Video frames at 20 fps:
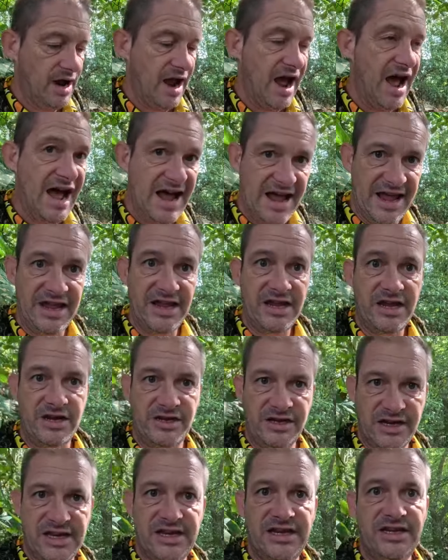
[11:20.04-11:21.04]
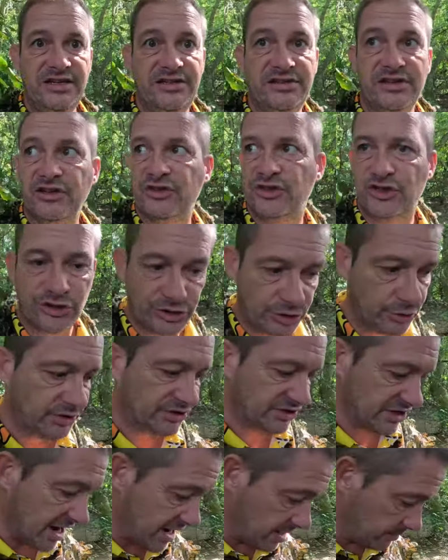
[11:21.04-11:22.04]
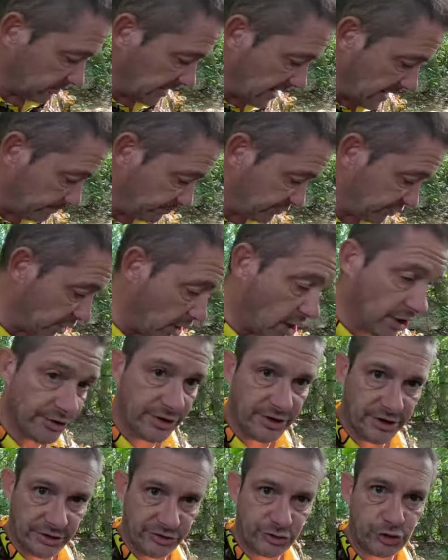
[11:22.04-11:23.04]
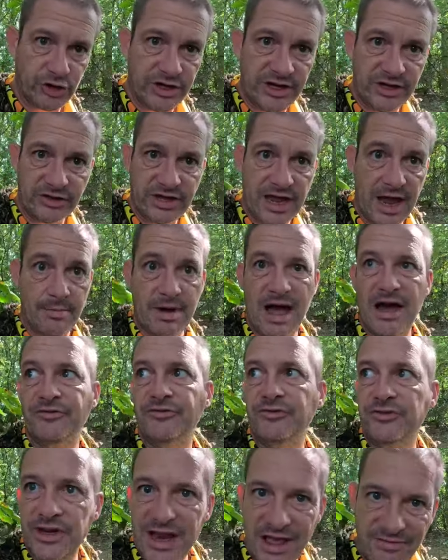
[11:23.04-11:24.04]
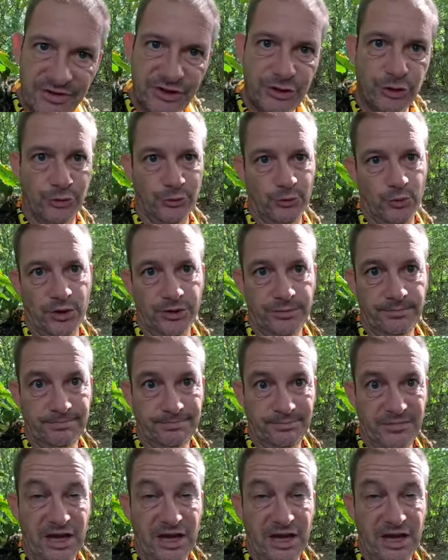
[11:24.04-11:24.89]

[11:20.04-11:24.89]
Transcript: I need to do a time lapse on a trail cam I've never done one